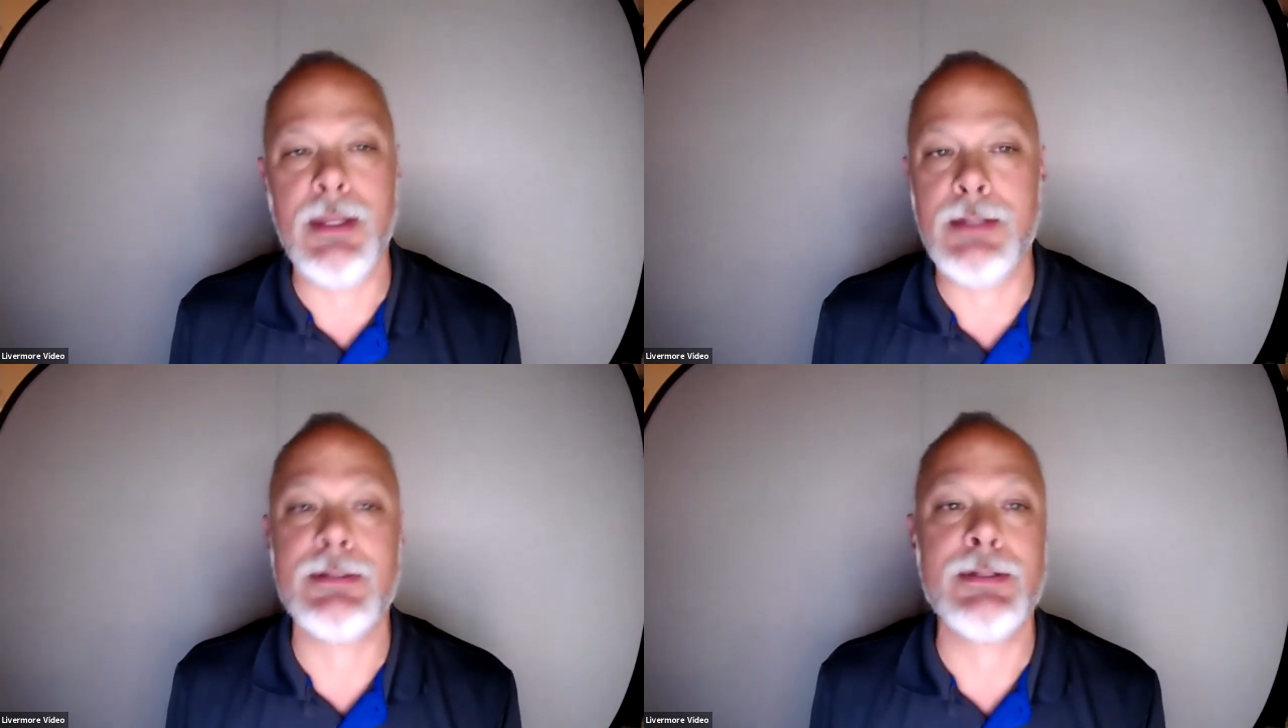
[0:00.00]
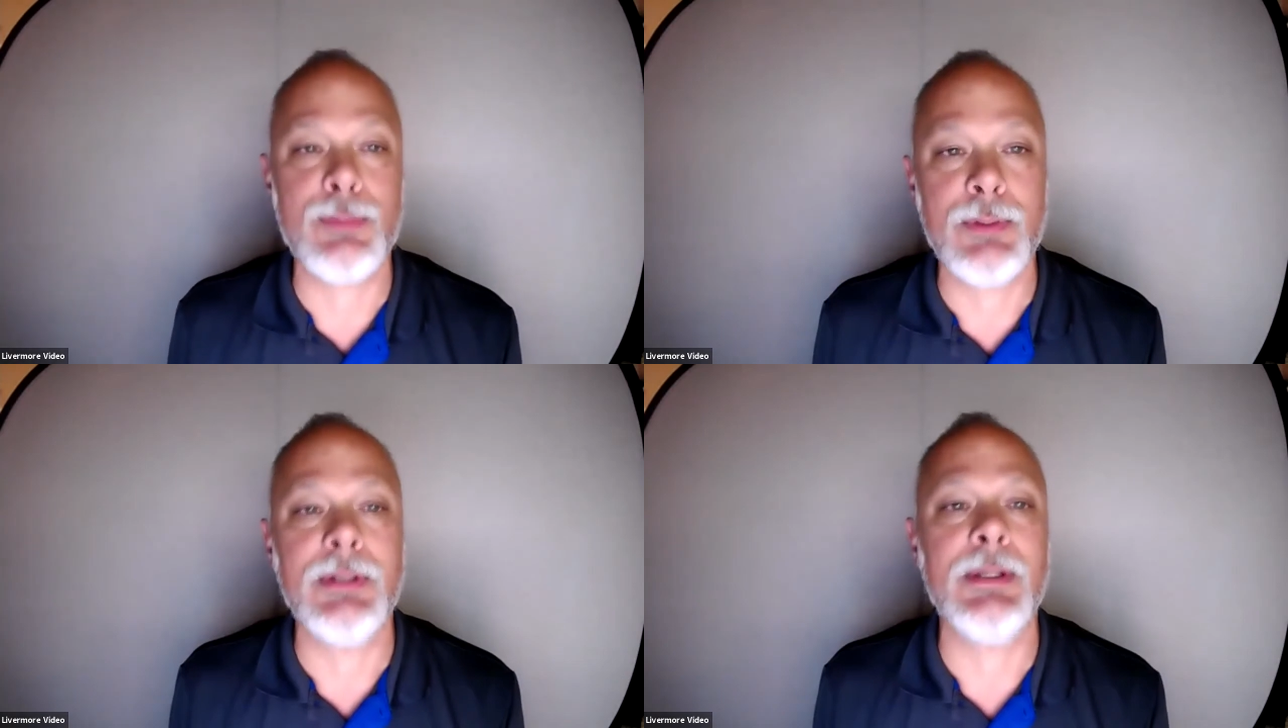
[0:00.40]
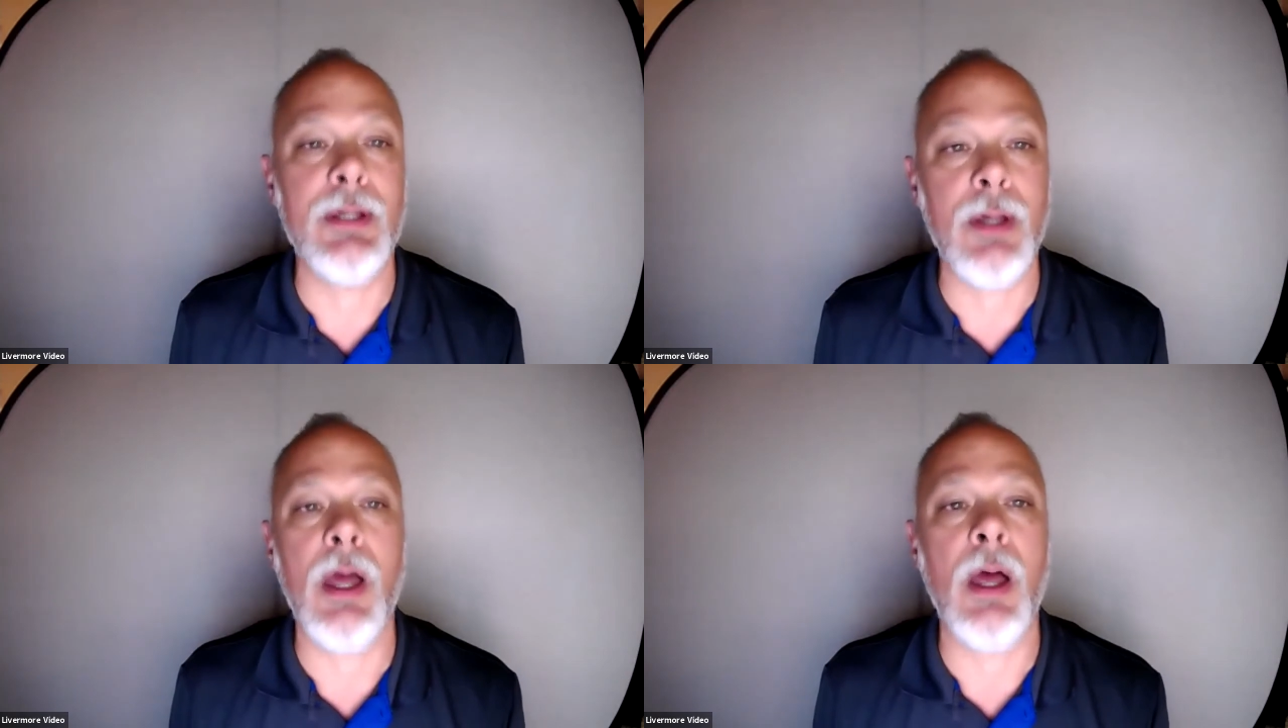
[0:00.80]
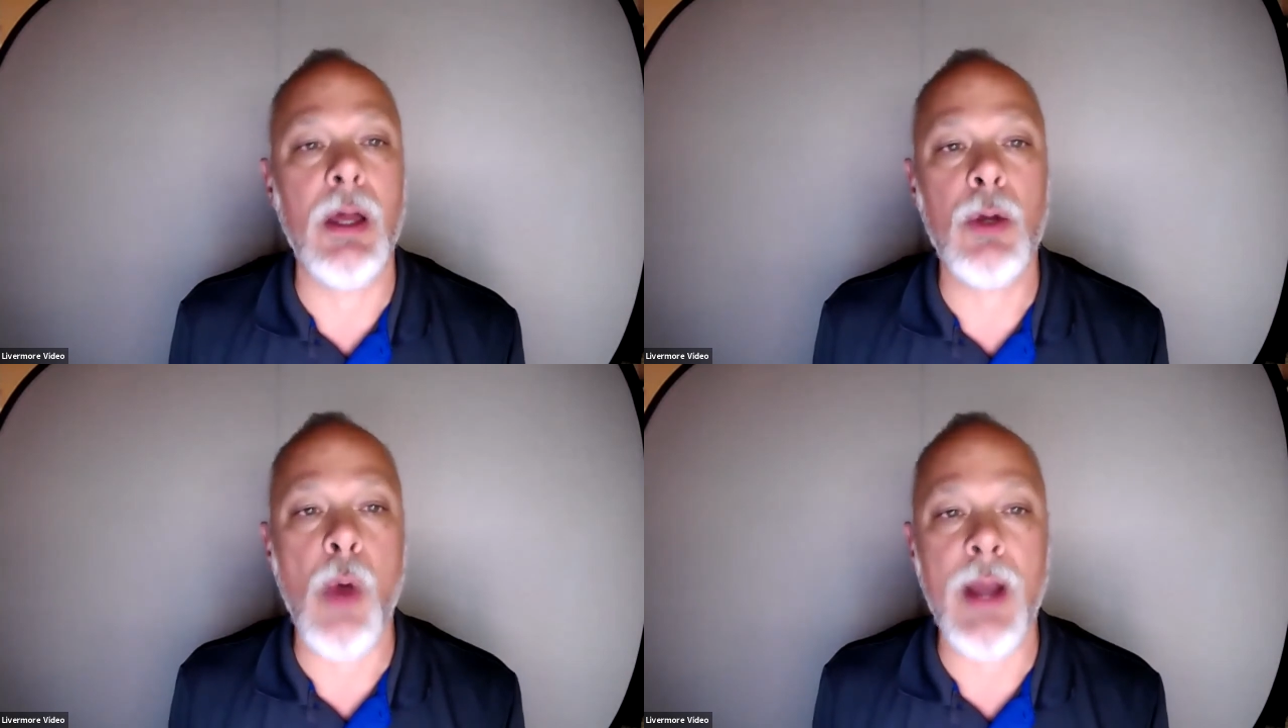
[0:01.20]
this is really a, a
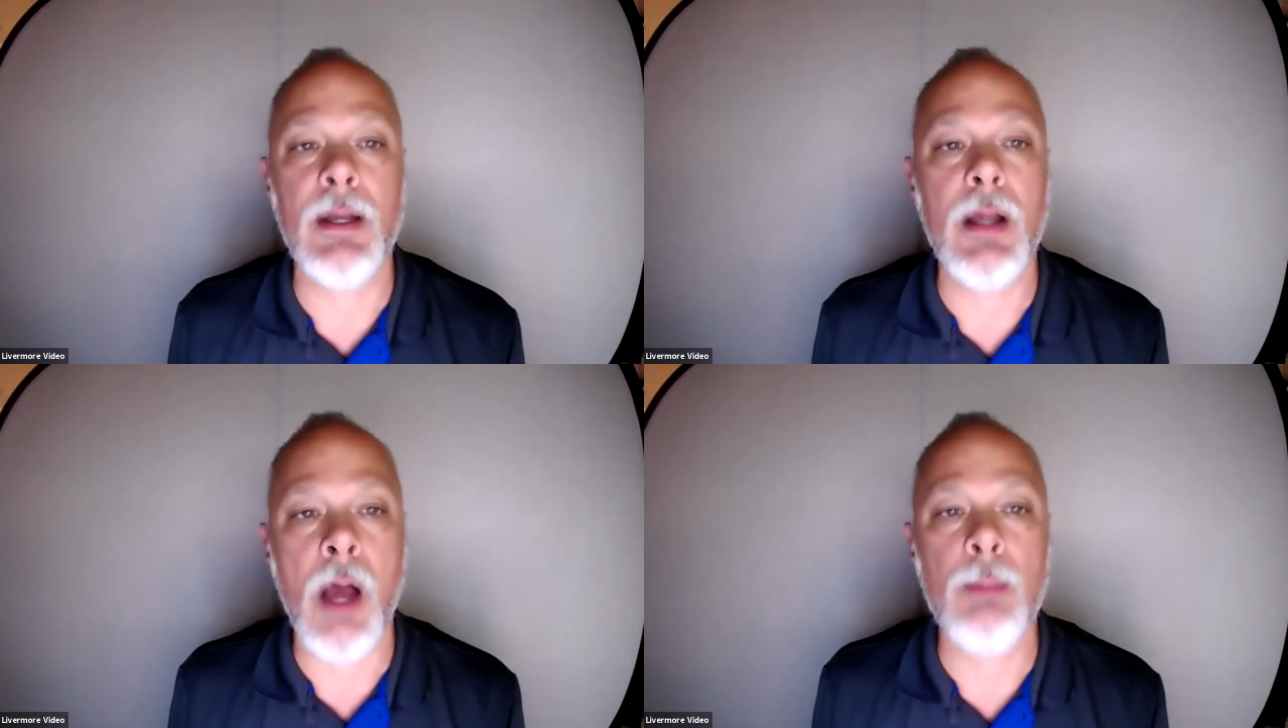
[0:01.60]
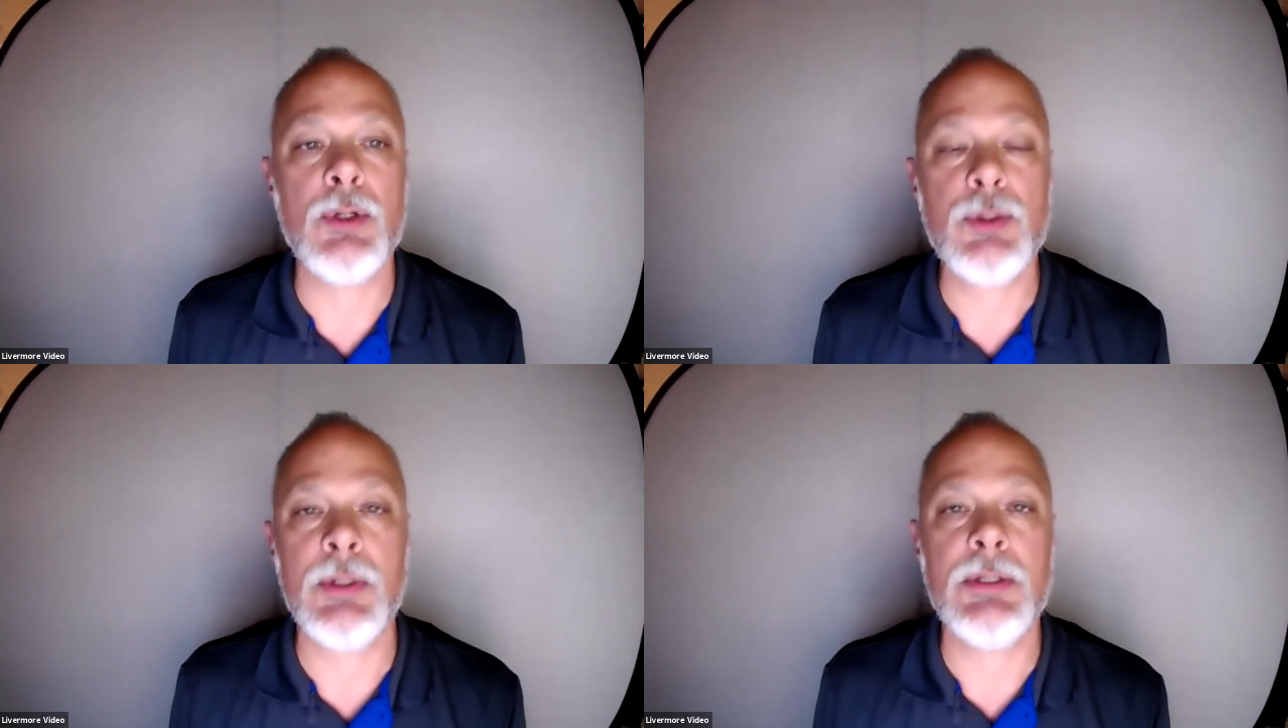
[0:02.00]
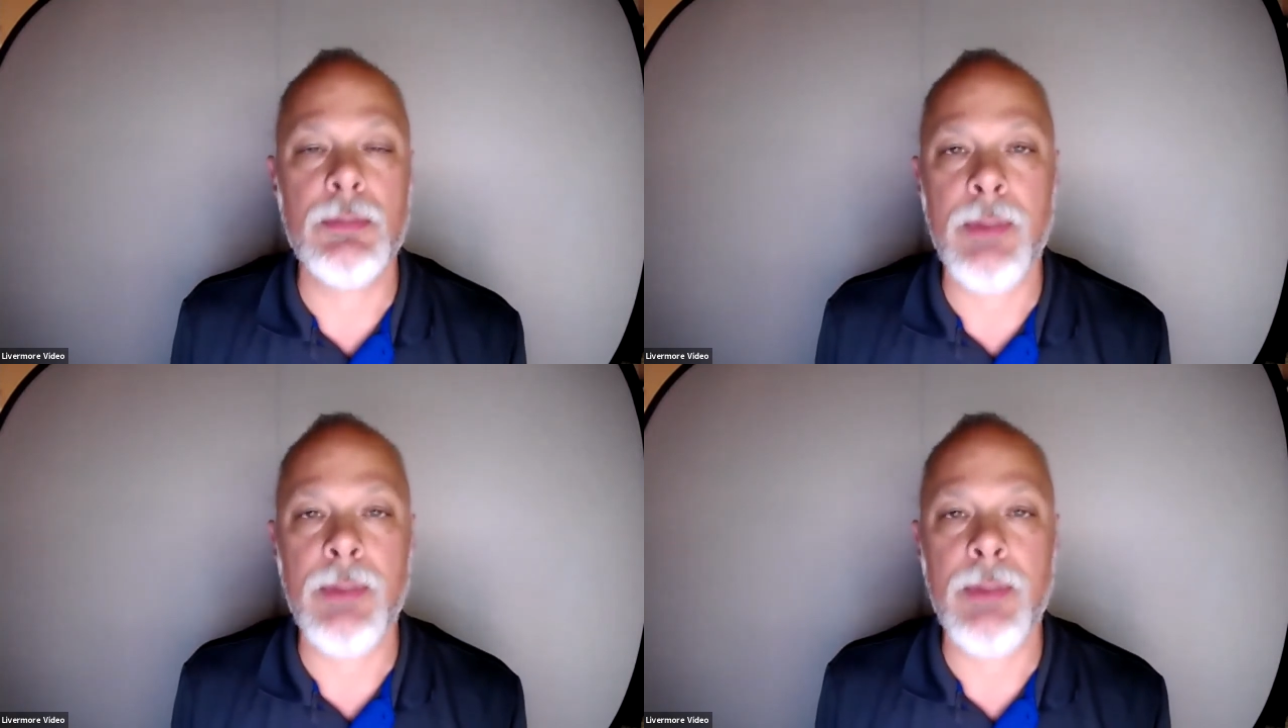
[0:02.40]
quite an accomplishment to